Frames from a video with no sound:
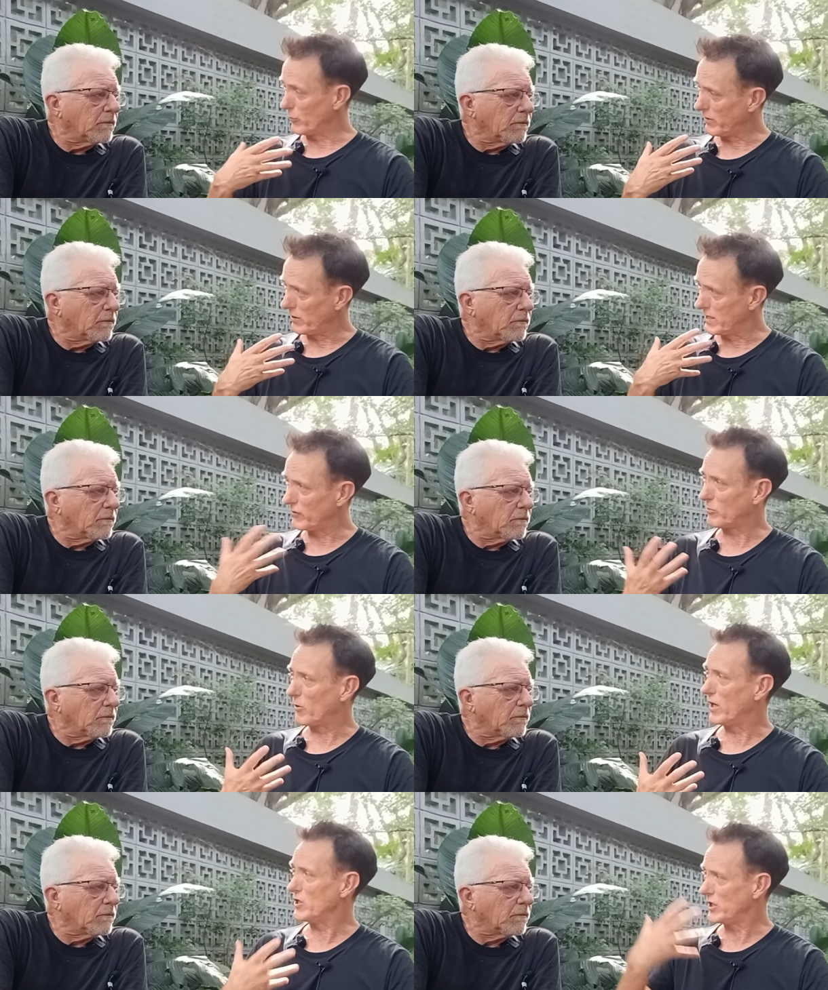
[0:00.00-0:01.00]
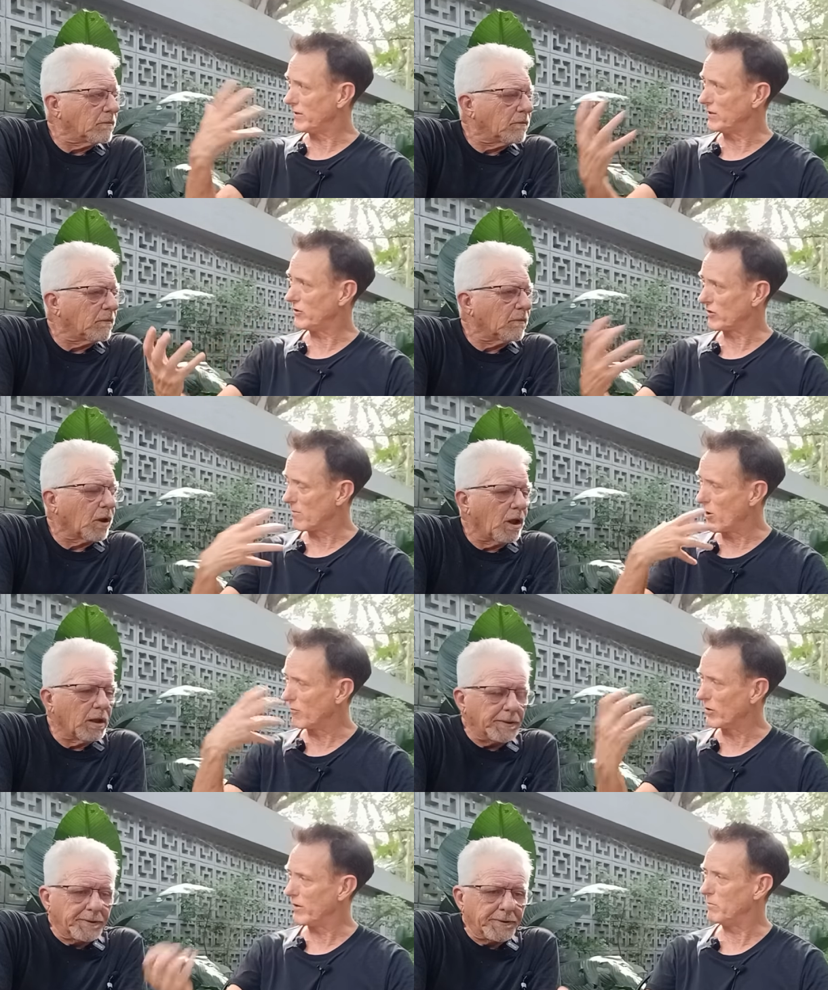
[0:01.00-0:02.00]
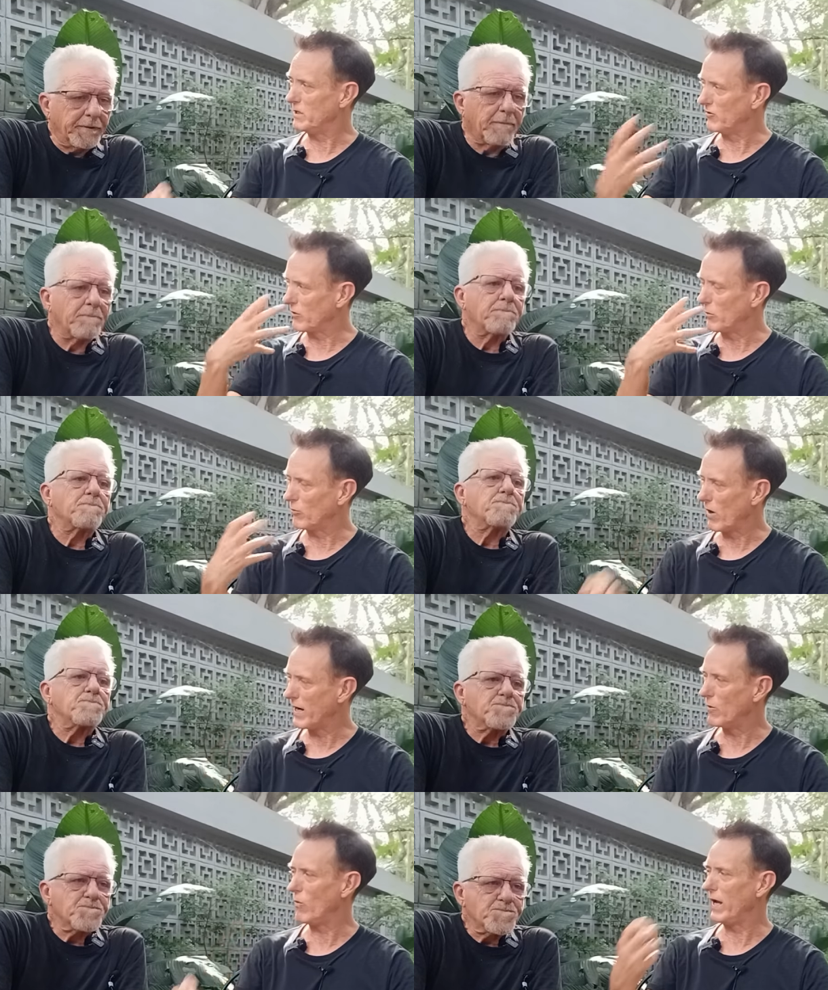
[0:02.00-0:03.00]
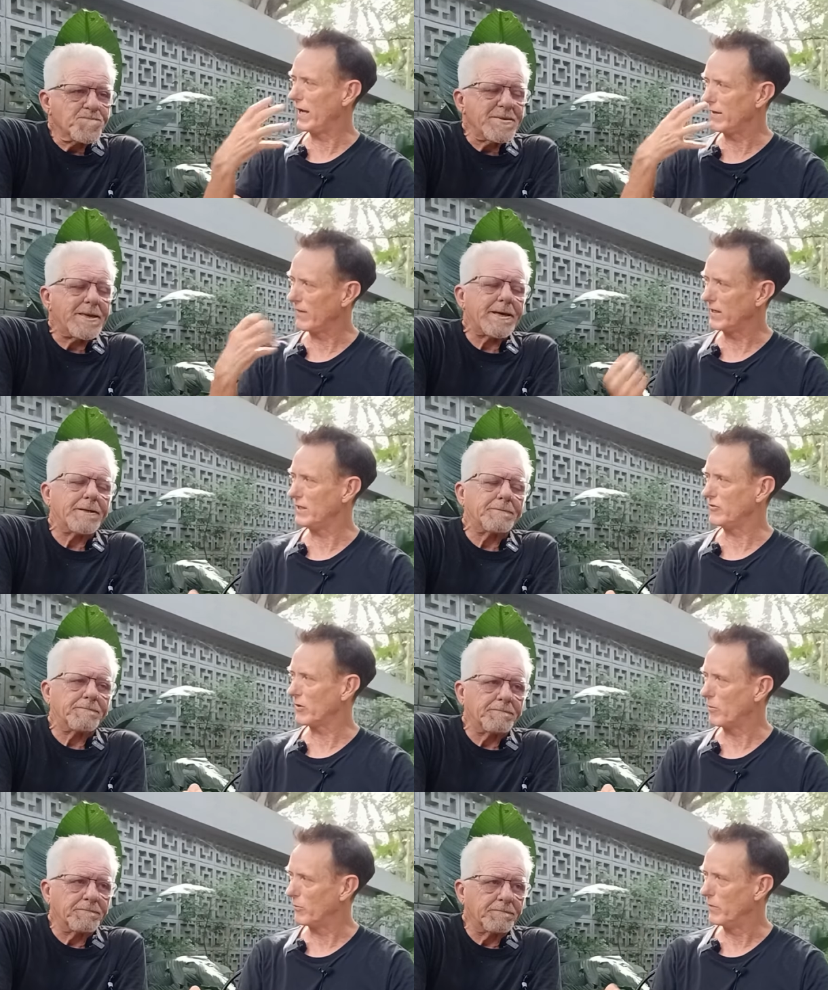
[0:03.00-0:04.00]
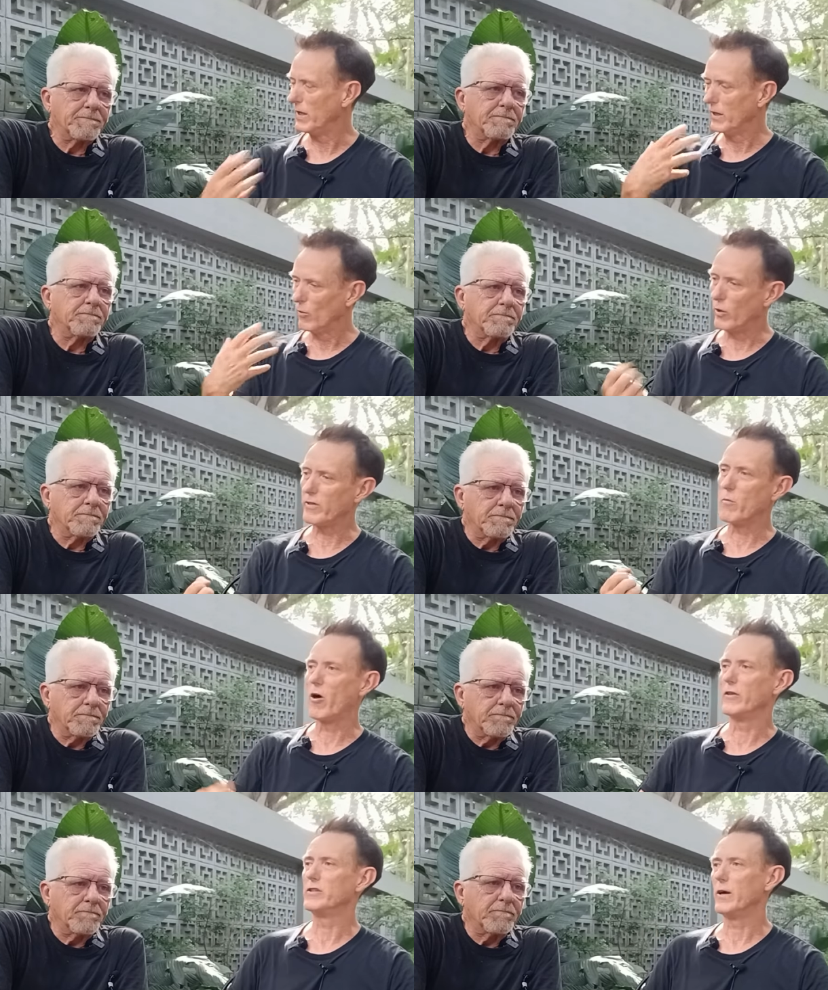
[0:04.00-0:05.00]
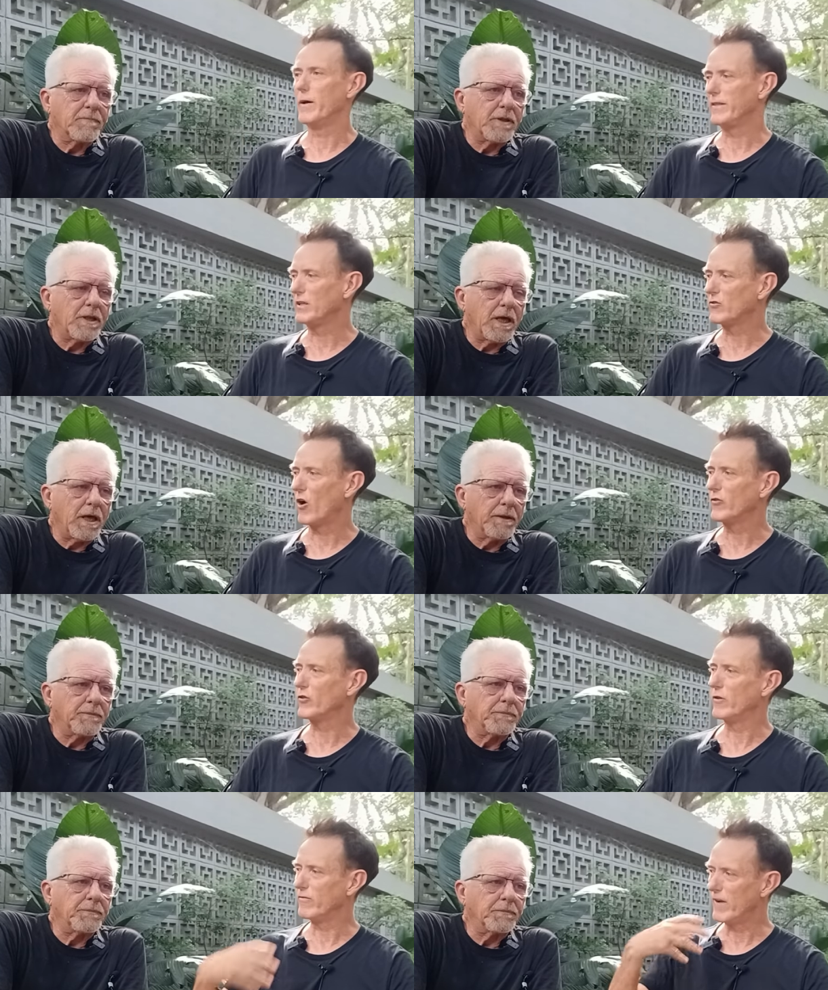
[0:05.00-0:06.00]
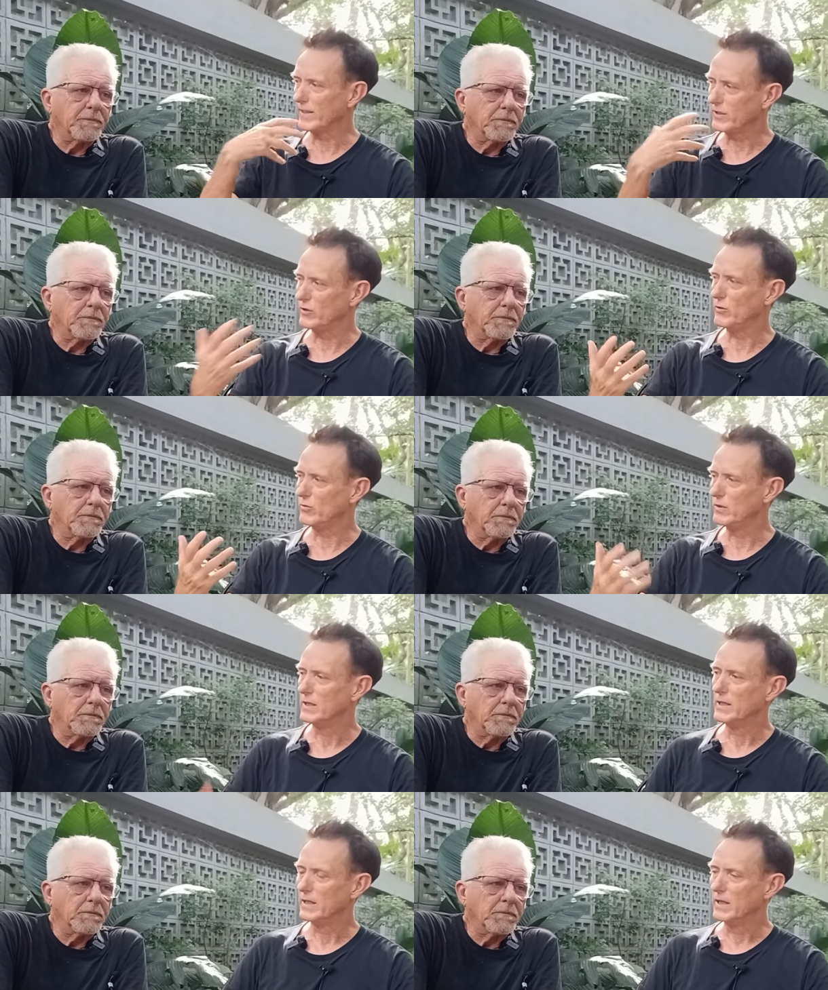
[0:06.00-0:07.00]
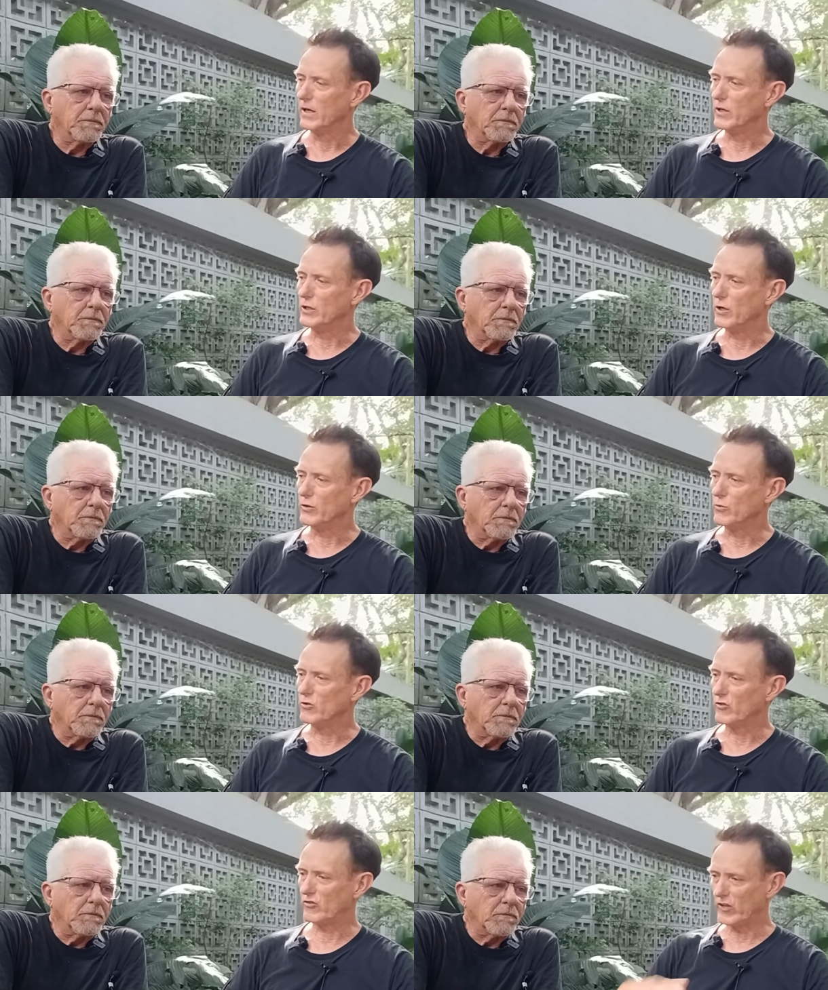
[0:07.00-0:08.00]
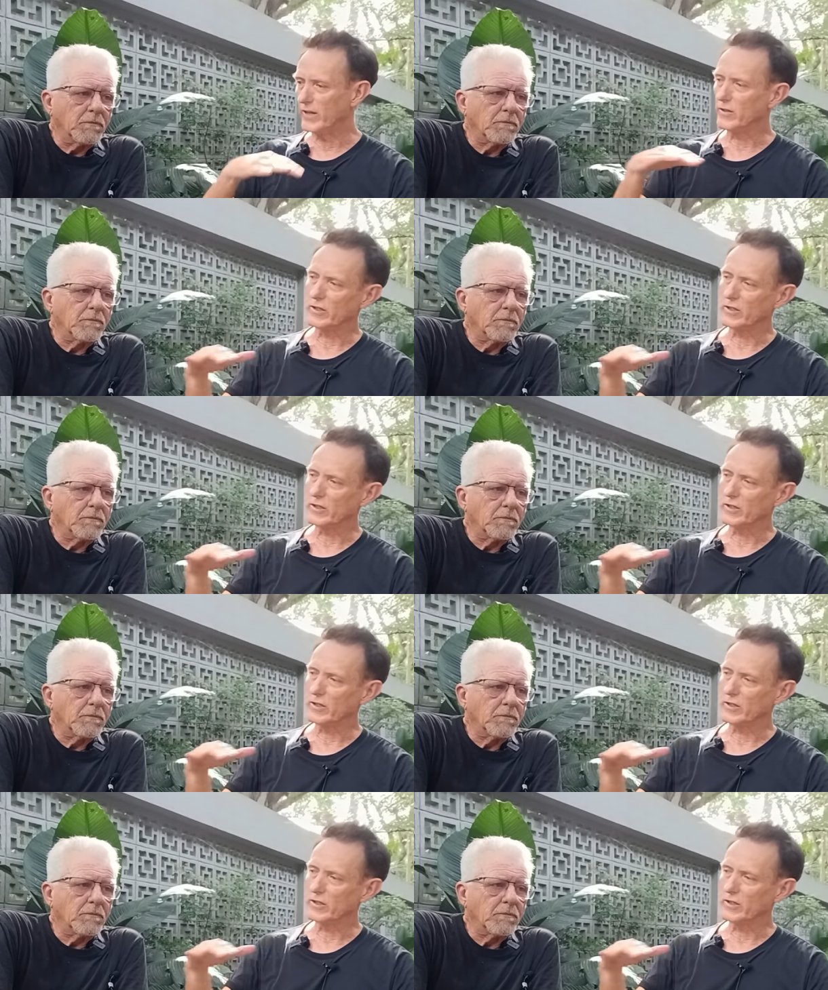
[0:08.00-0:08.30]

Speaker 1: with the desperation. They just come over to meet someone right away and yeah. they need someone with them all the time. I think it's yeah. also the fact that you, you know, you were just centered